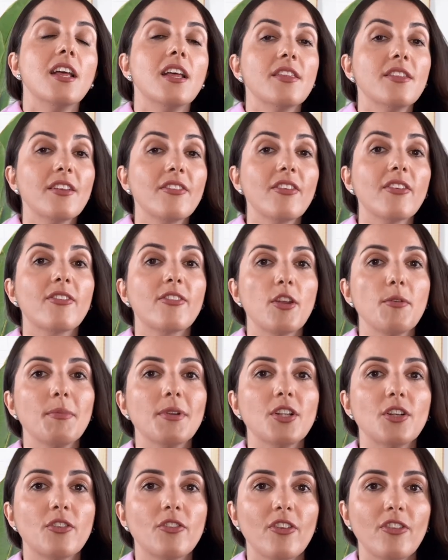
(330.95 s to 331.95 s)
This is
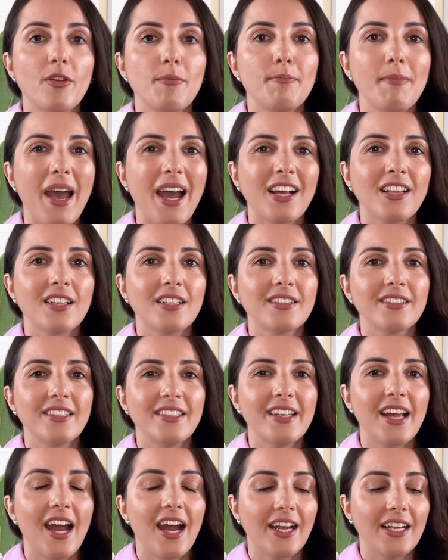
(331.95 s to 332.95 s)
similar to the
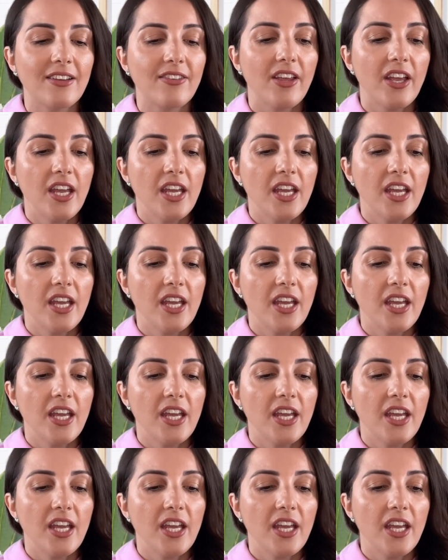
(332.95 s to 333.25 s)
meglitinides.